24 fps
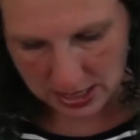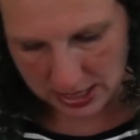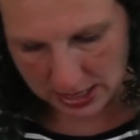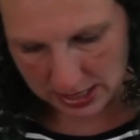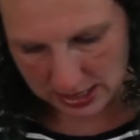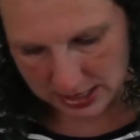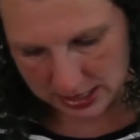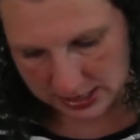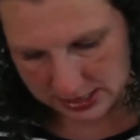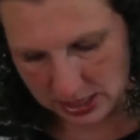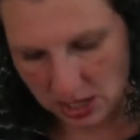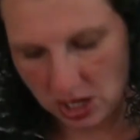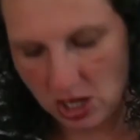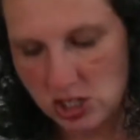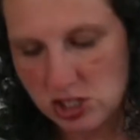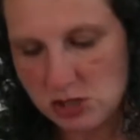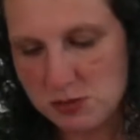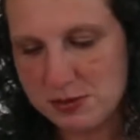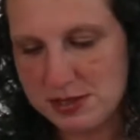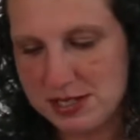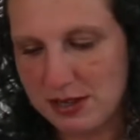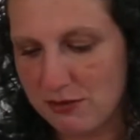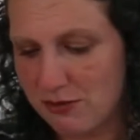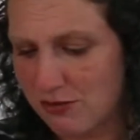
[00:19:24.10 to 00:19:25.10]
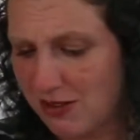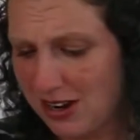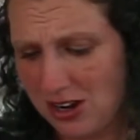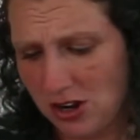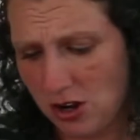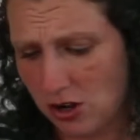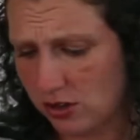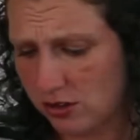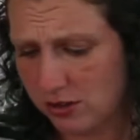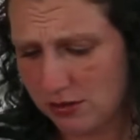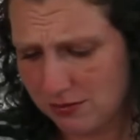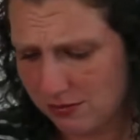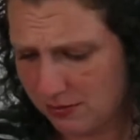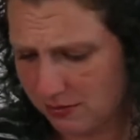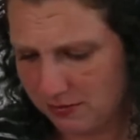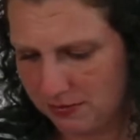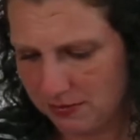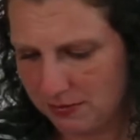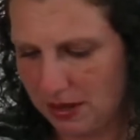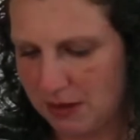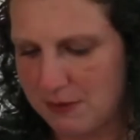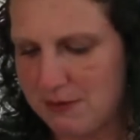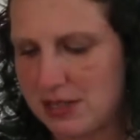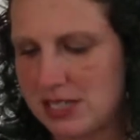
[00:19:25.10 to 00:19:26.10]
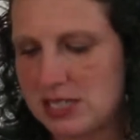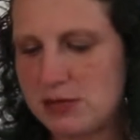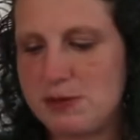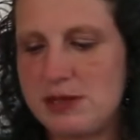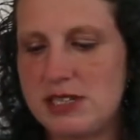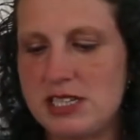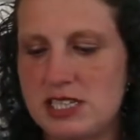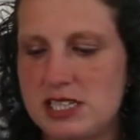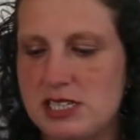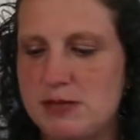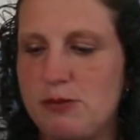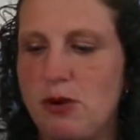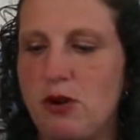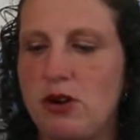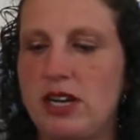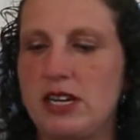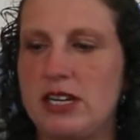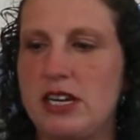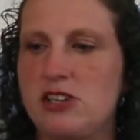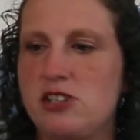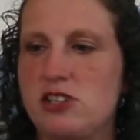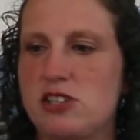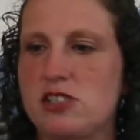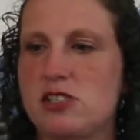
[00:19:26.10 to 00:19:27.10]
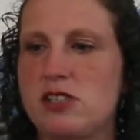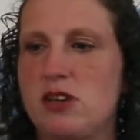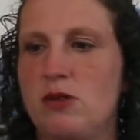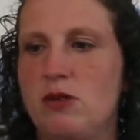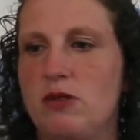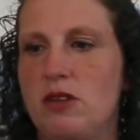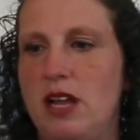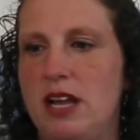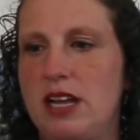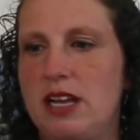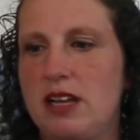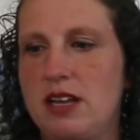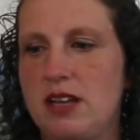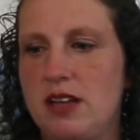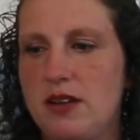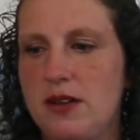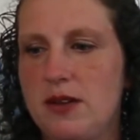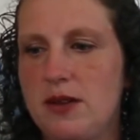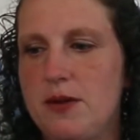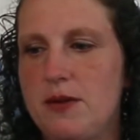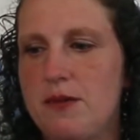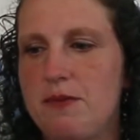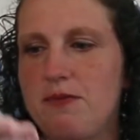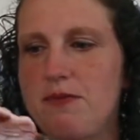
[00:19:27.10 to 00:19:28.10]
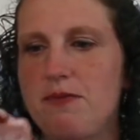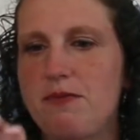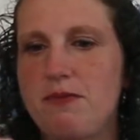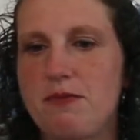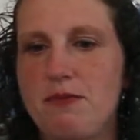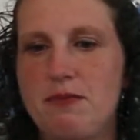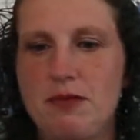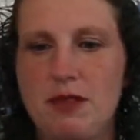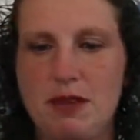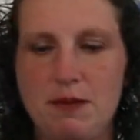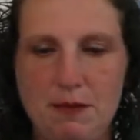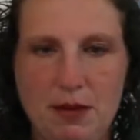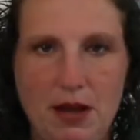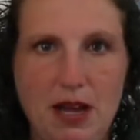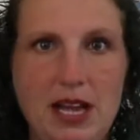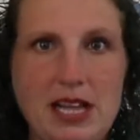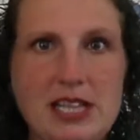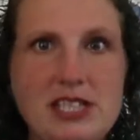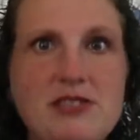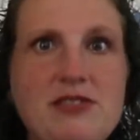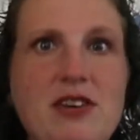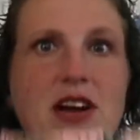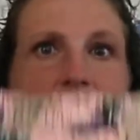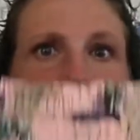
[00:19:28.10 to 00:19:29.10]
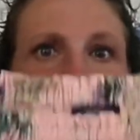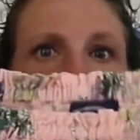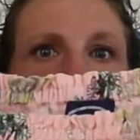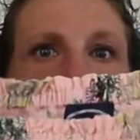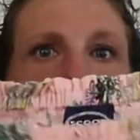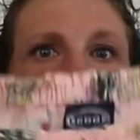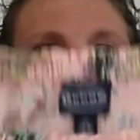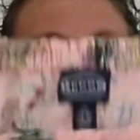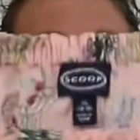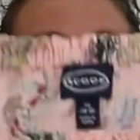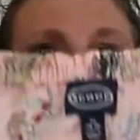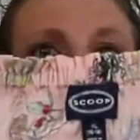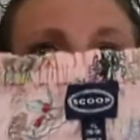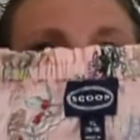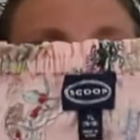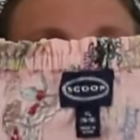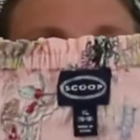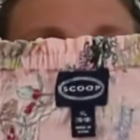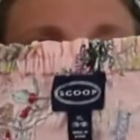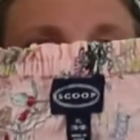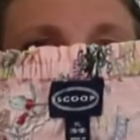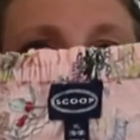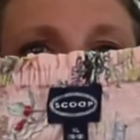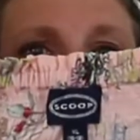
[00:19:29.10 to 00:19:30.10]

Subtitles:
It is 100% rayon. It must be the smocking I just don't like. But it's a very pretty top.